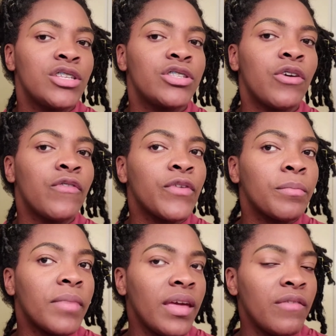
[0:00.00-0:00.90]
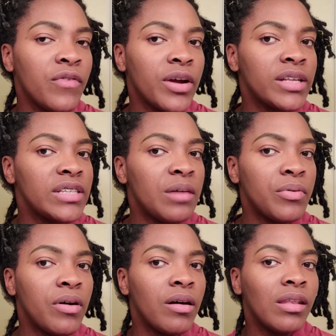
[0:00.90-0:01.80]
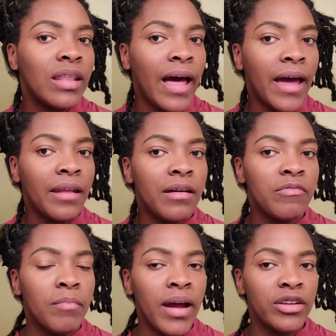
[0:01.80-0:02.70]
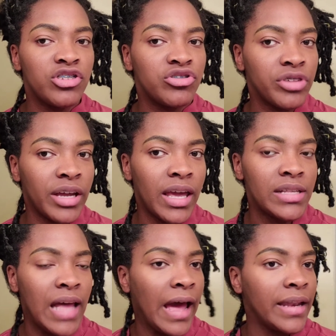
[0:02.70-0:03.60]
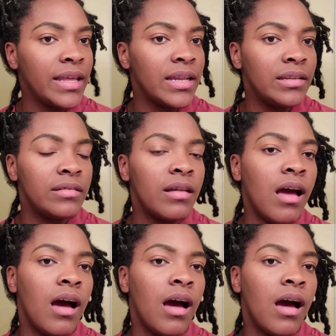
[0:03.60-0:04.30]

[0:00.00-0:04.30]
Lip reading: So for me, for example, a lot of my dreads, I didn't